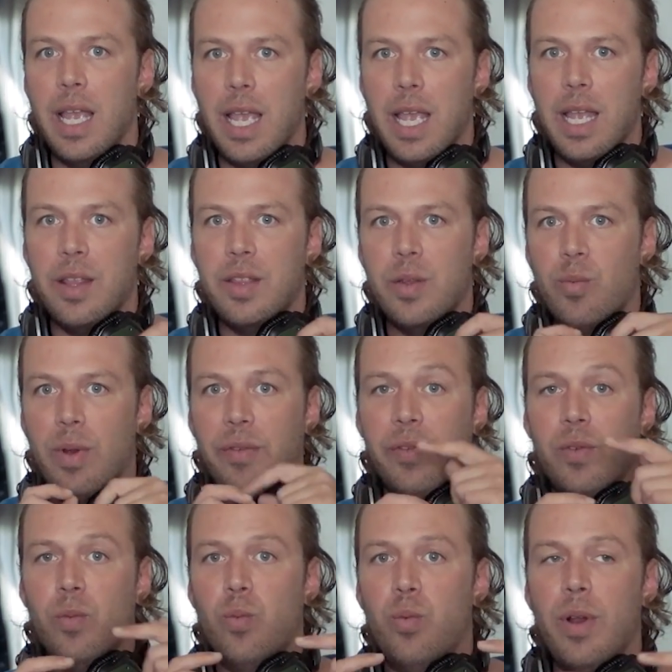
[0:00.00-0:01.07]
and the
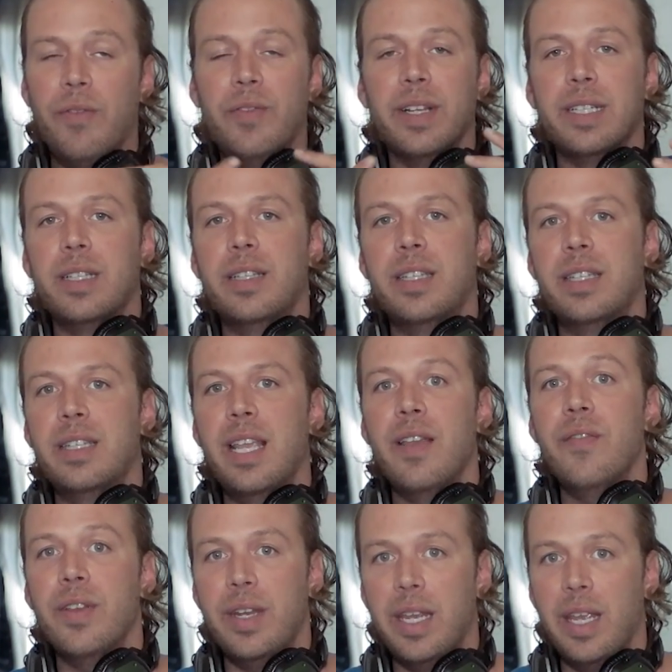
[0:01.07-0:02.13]

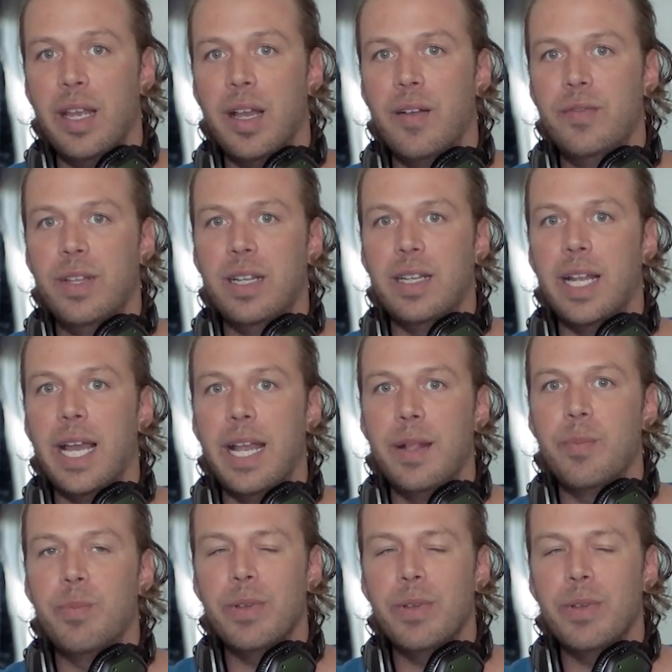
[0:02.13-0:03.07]
reflectivity of the light.